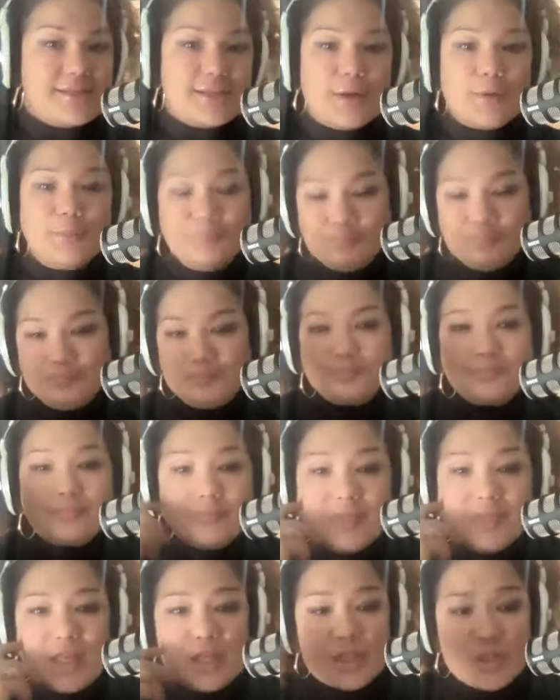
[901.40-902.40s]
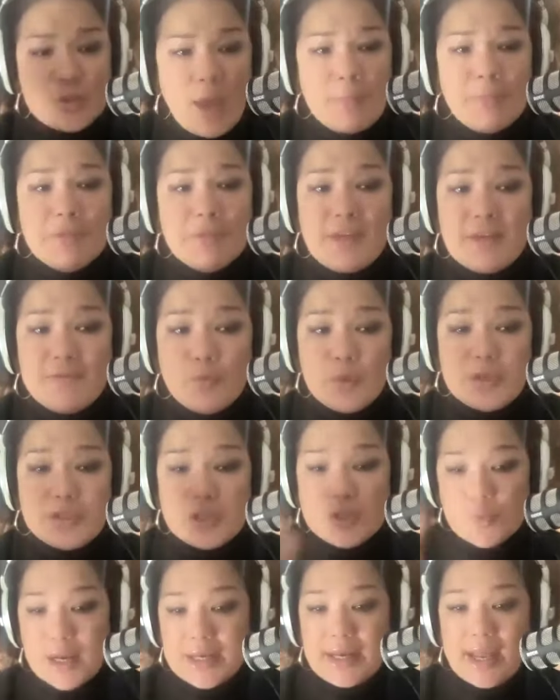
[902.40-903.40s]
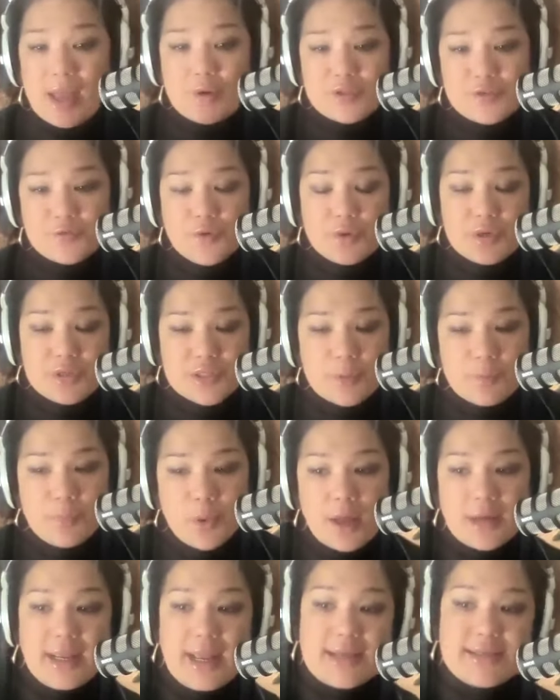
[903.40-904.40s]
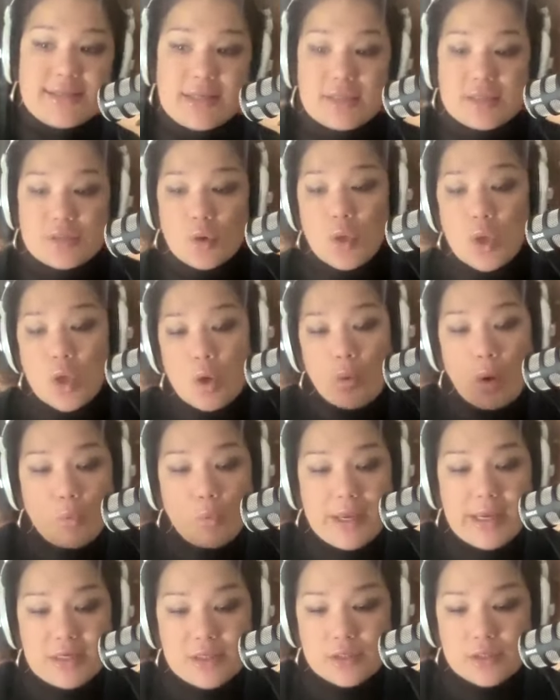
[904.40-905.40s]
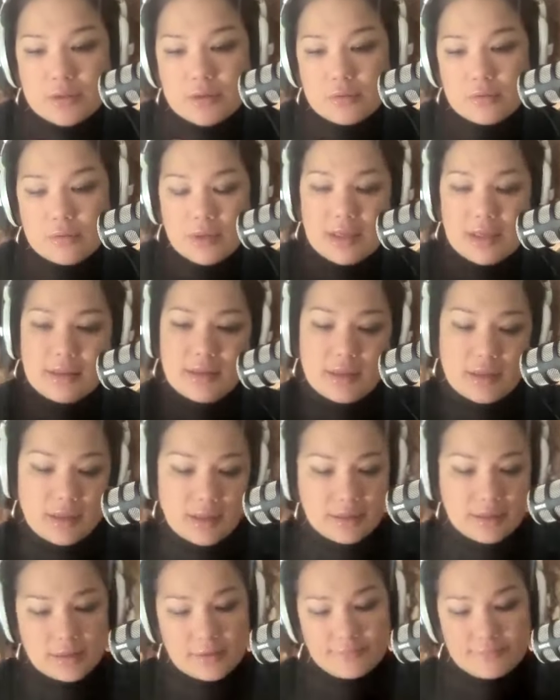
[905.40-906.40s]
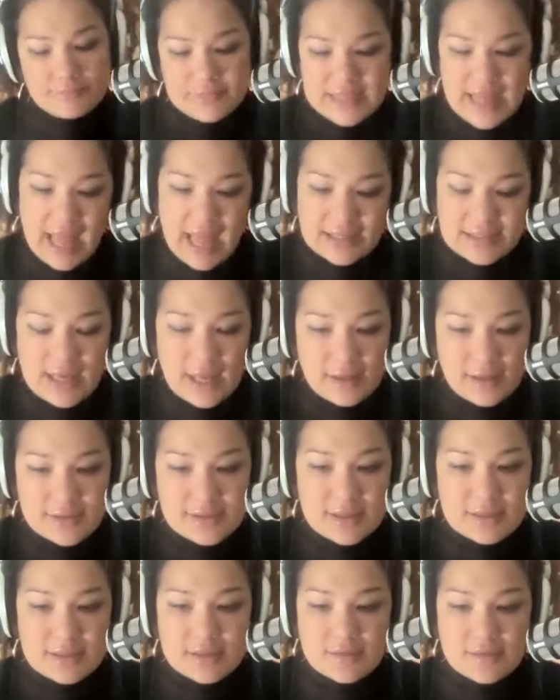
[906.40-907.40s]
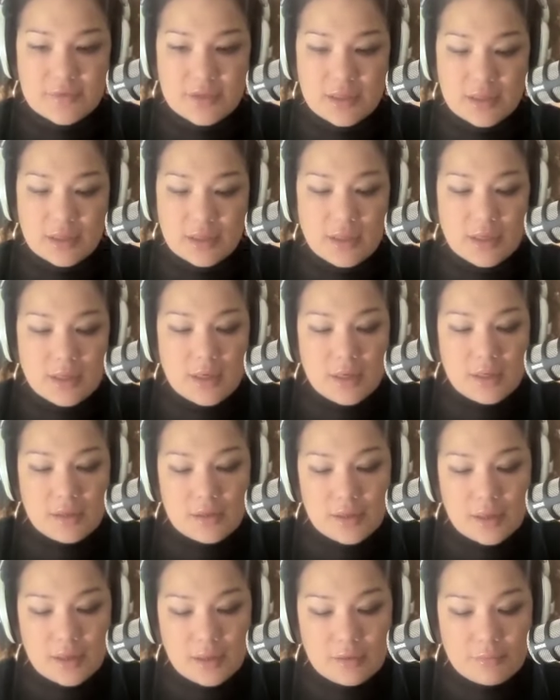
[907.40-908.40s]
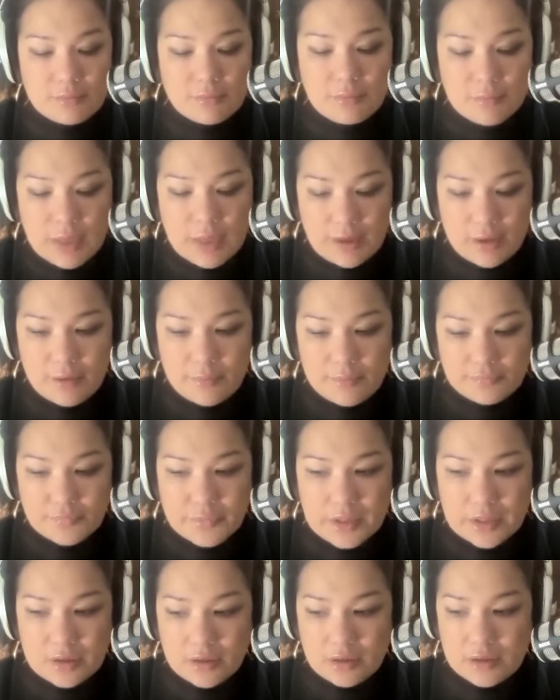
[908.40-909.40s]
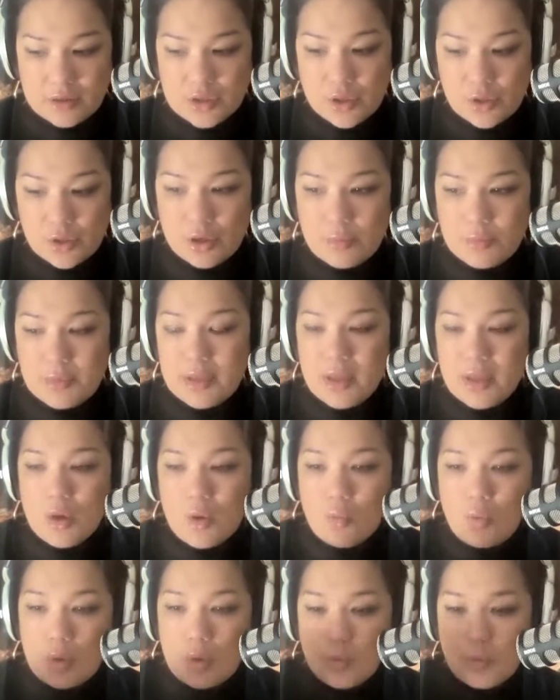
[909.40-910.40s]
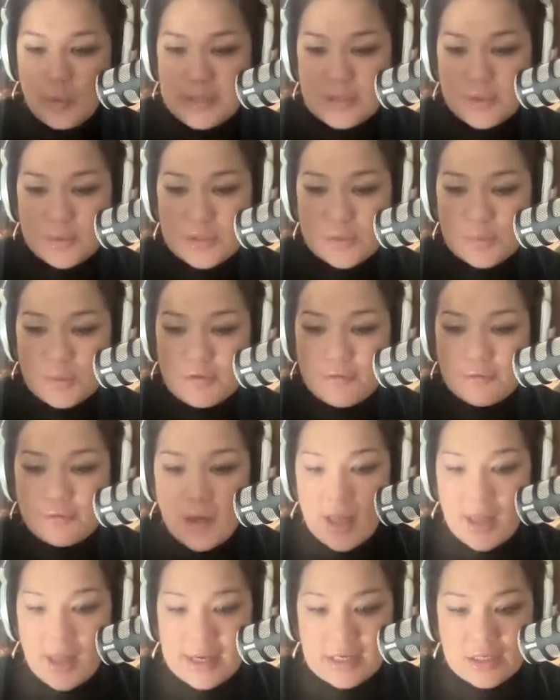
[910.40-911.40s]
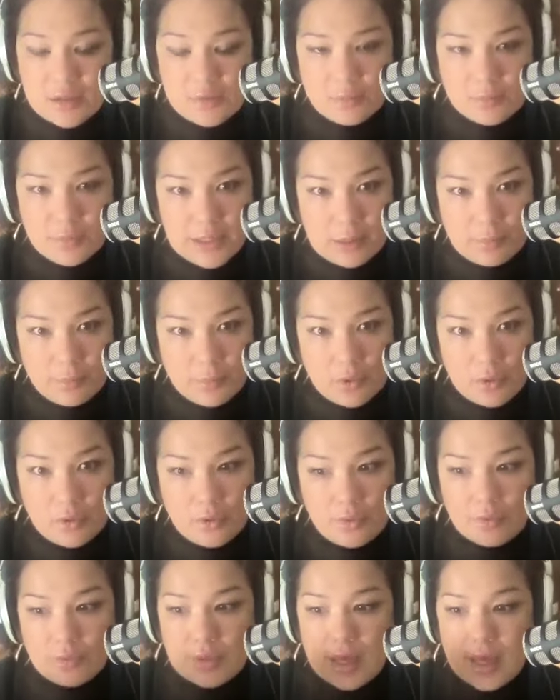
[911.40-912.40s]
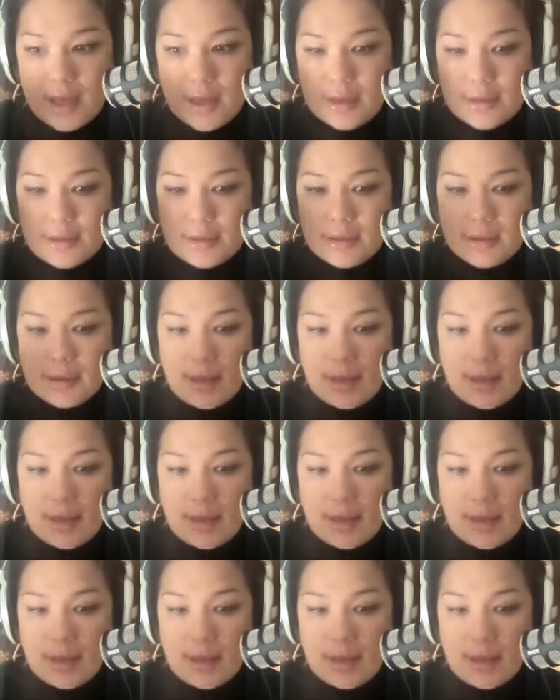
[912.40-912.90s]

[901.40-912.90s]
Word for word: so so Amplified oh. Voices right now is focused on podcasting. So what we do in the in the tactile sense of the the um, uh, term, what we do is we find people that